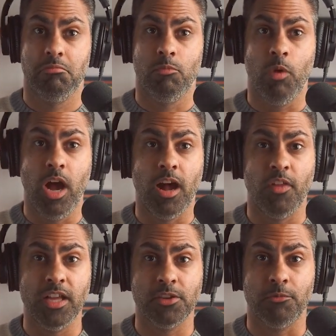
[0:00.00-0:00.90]
Wow,
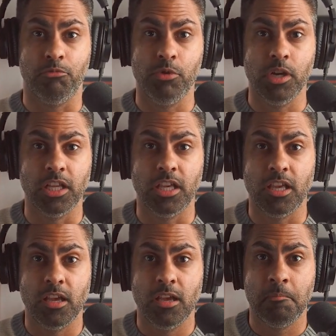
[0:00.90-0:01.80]
that's a
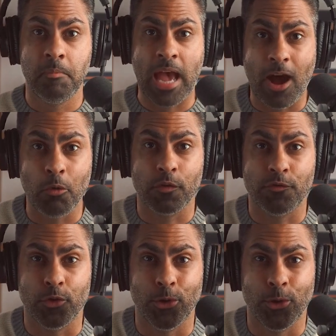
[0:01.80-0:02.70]
really
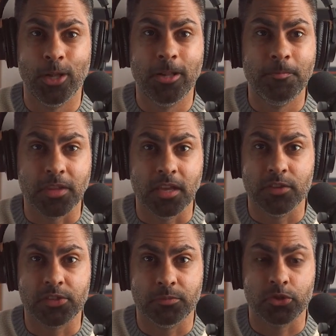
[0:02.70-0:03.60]
powerful
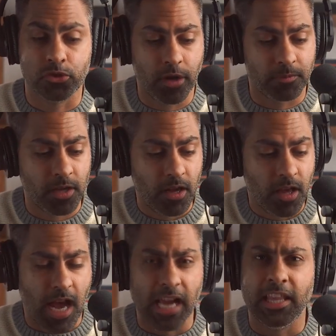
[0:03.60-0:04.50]
invisible script.
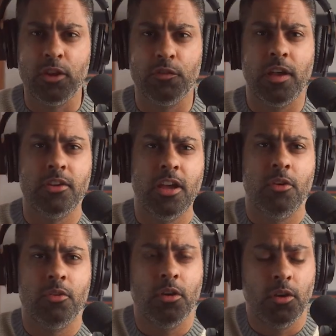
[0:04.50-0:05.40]
I later found
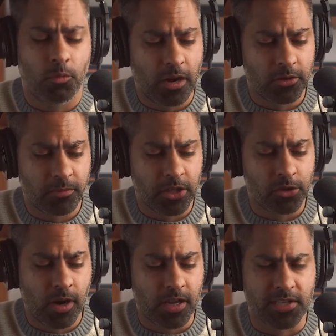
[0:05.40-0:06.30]
out uh, when I was in my
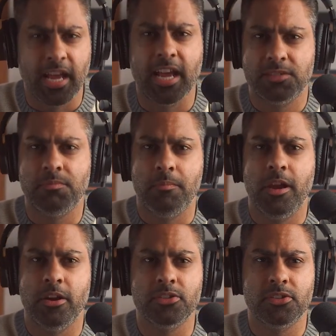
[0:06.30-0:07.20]
20s, I asked my
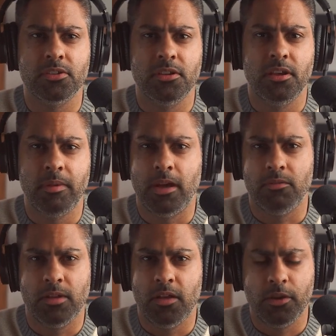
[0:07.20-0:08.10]
parents
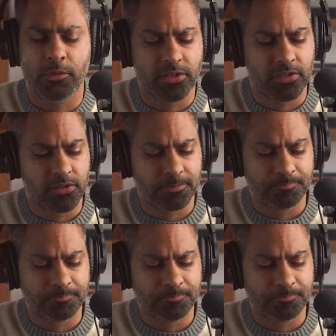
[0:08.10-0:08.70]
about how they raised us.